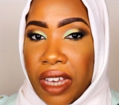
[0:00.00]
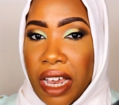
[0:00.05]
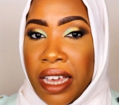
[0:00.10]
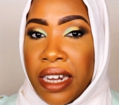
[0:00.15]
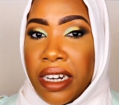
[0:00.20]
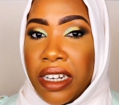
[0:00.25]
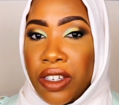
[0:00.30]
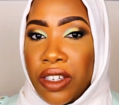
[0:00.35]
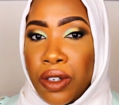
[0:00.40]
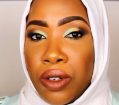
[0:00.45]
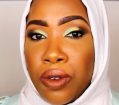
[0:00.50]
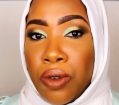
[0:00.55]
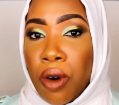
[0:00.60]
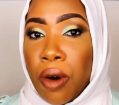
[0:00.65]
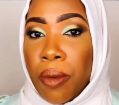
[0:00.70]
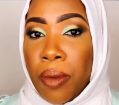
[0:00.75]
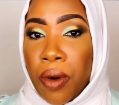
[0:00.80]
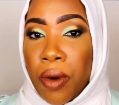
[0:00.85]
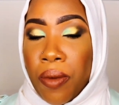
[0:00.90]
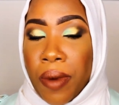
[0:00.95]
in its
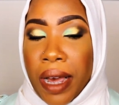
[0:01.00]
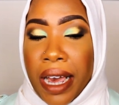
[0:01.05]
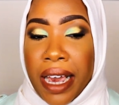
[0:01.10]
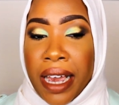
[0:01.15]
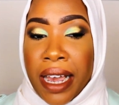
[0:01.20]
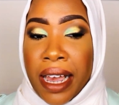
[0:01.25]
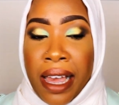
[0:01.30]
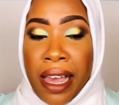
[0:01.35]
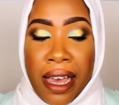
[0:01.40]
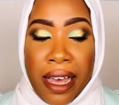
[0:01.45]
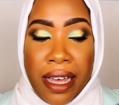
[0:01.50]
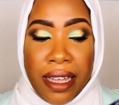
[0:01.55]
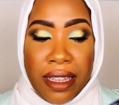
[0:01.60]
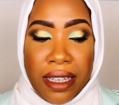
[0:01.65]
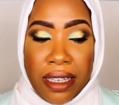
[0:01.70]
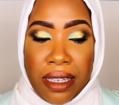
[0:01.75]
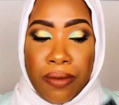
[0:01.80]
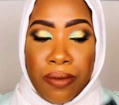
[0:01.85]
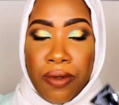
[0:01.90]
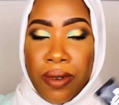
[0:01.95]
normal way.
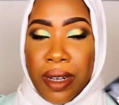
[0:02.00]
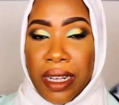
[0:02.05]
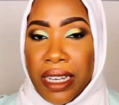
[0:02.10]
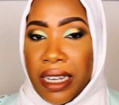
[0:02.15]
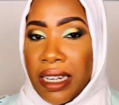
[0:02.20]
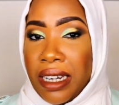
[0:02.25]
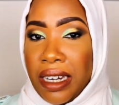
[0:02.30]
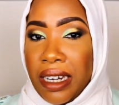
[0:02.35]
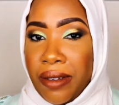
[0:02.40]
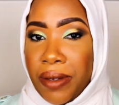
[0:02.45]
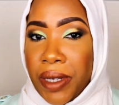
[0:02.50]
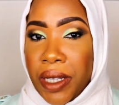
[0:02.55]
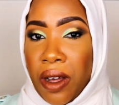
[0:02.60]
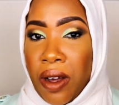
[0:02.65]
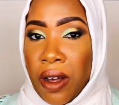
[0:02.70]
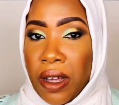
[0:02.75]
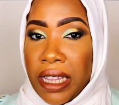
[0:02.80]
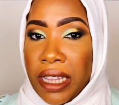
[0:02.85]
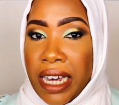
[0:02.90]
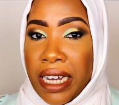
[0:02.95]
This really lifts
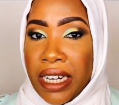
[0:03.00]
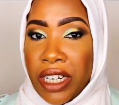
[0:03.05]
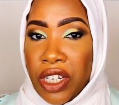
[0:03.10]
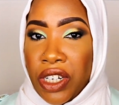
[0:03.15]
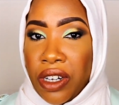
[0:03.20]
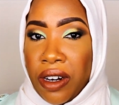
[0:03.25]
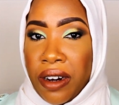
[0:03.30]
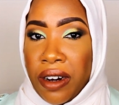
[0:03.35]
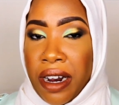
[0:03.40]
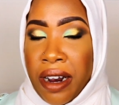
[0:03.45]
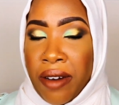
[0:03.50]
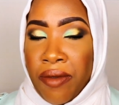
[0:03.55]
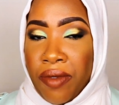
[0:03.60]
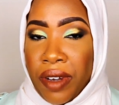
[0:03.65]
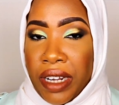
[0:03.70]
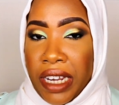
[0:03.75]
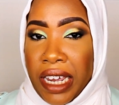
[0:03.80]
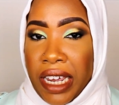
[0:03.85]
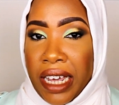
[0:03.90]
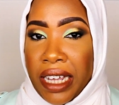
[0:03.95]
all that dirt and
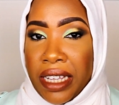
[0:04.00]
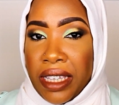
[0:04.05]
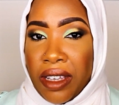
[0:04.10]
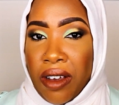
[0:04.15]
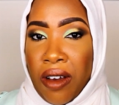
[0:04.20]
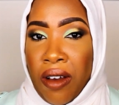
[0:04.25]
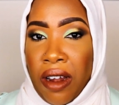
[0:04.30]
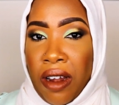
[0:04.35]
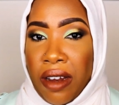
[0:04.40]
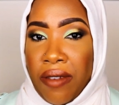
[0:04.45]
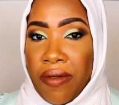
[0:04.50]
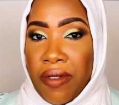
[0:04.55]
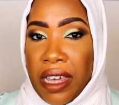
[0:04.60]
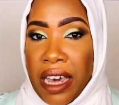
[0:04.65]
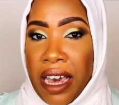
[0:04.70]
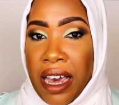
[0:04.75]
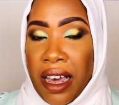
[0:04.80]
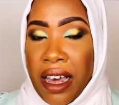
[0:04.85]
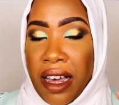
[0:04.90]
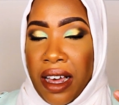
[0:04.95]
really gets all of
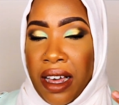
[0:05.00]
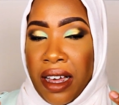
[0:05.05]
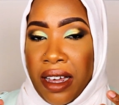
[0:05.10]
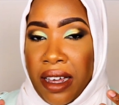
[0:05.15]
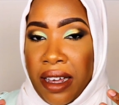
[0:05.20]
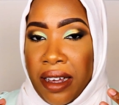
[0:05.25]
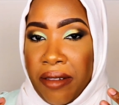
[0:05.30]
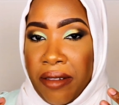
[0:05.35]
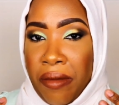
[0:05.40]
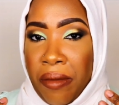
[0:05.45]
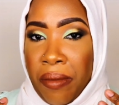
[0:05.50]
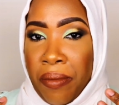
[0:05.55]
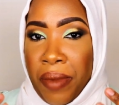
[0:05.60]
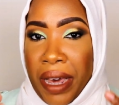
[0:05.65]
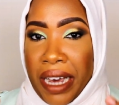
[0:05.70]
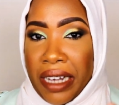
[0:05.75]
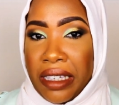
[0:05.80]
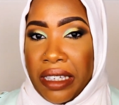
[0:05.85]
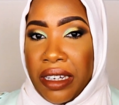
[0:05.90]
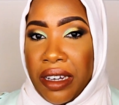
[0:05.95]
that
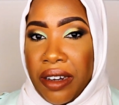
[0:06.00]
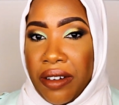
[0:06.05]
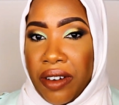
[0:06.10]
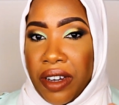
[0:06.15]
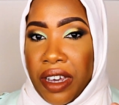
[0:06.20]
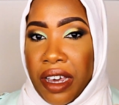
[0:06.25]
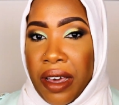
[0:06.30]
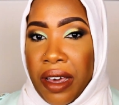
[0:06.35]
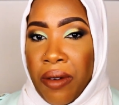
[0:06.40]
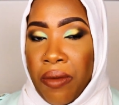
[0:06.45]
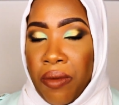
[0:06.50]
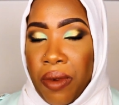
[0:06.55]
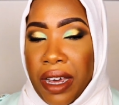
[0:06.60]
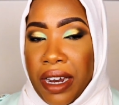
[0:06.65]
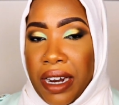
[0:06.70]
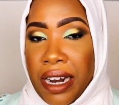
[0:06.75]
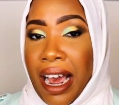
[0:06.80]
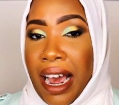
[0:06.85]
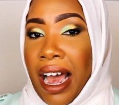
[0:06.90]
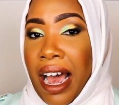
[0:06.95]
bacteria and
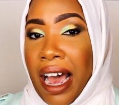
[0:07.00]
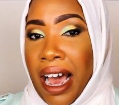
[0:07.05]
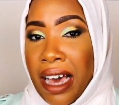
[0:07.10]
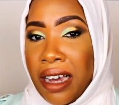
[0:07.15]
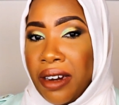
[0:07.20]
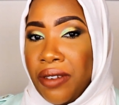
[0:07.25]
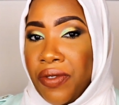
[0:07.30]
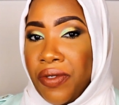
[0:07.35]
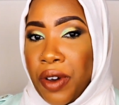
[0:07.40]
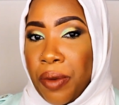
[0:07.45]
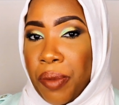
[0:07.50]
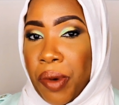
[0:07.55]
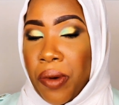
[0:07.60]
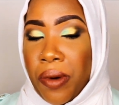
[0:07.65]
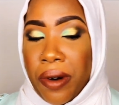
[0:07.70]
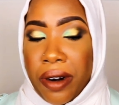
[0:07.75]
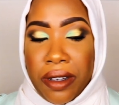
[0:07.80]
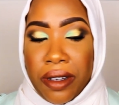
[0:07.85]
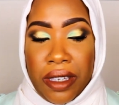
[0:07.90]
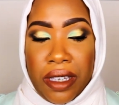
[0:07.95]
whatnot out of your
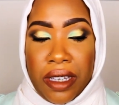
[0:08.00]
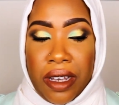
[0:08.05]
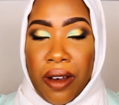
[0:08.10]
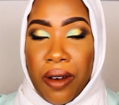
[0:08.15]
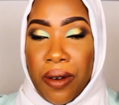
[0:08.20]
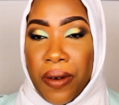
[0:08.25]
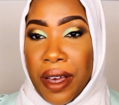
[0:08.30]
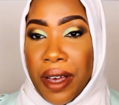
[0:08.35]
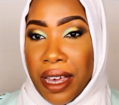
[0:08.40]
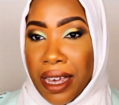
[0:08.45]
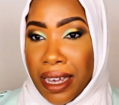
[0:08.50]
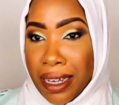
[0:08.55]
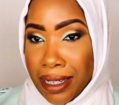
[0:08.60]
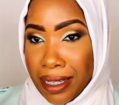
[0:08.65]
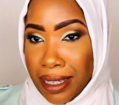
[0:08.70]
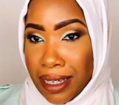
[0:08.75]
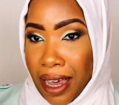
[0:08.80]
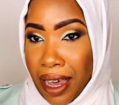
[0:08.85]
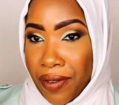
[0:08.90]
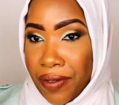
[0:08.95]
pores. So
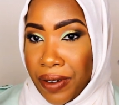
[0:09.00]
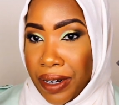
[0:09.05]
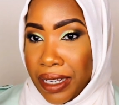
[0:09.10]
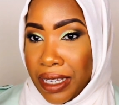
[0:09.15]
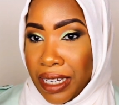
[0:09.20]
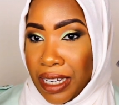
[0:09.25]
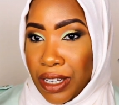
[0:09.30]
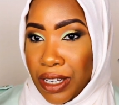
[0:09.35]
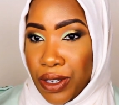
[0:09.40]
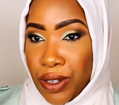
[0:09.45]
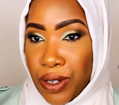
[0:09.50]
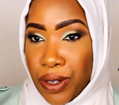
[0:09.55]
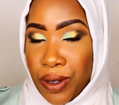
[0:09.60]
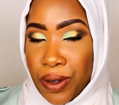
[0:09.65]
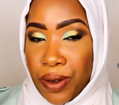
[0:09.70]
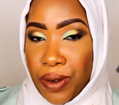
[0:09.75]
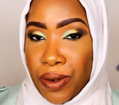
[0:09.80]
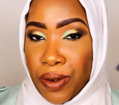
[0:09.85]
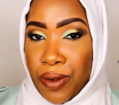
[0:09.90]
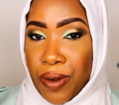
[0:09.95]
definitely
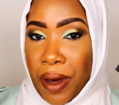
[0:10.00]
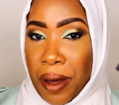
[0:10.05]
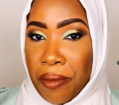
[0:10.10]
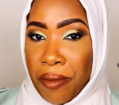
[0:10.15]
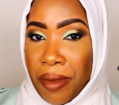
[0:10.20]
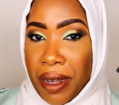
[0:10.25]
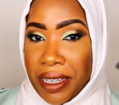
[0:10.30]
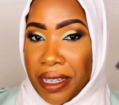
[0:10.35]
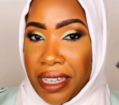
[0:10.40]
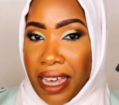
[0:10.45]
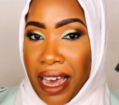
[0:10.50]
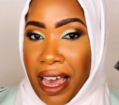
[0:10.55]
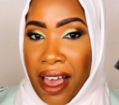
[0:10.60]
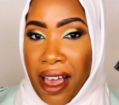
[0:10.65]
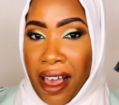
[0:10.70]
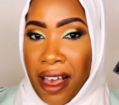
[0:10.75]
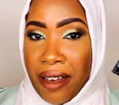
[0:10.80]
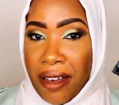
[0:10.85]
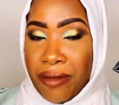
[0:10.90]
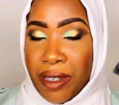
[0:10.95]
2
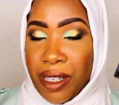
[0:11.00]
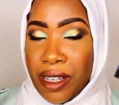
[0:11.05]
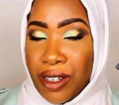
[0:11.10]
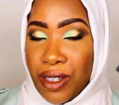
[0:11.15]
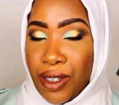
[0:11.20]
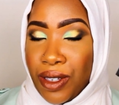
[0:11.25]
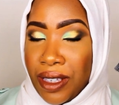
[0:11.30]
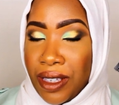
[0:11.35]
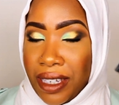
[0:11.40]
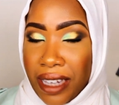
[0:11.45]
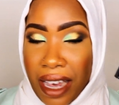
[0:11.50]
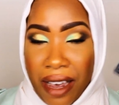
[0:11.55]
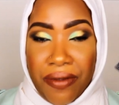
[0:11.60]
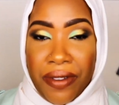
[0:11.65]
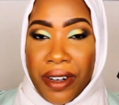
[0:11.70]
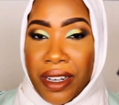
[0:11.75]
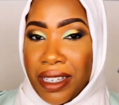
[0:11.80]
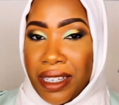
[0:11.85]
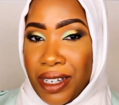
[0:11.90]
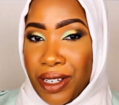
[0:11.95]
must-haves
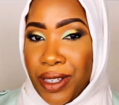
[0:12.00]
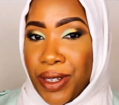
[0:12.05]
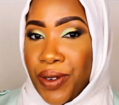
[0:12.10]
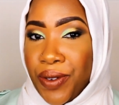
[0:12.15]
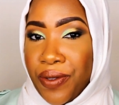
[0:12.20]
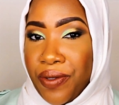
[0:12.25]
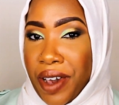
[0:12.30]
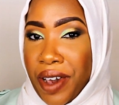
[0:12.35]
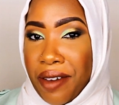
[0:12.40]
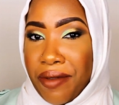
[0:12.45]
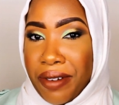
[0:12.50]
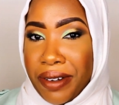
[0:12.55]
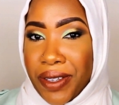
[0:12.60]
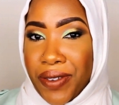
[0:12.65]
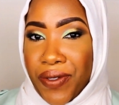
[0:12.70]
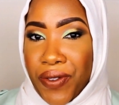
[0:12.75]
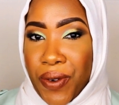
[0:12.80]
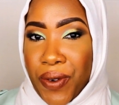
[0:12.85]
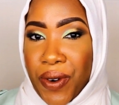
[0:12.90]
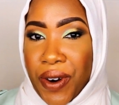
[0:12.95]
definitely two
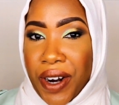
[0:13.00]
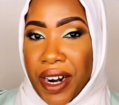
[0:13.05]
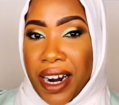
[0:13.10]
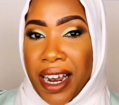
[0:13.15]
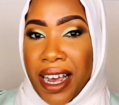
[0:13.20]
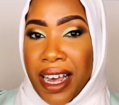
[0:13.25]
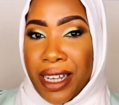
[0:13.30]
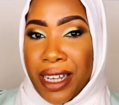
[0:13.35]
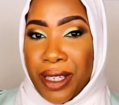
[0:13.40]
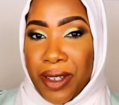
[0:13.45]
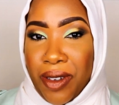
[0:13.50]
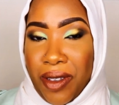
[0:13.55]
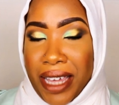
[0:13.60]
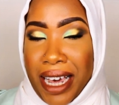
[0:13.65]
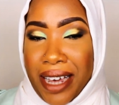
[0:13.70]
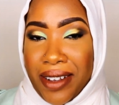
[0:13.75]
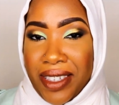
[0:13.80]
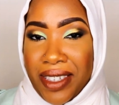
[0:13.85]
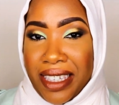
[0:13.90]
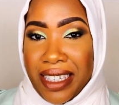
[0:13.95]
favorites for
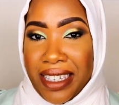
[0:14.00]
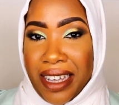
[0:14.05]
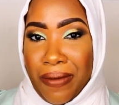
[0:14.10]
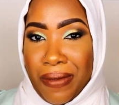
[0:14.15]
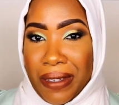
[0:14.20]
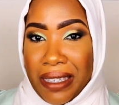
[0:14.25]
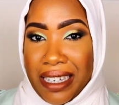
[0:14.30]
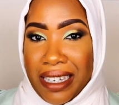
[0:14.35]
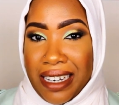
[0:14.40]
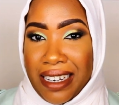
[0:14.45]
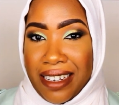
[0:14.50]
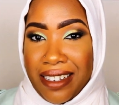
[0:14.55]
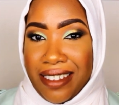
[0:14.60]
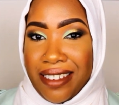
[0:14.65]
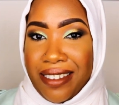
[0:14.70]
2017.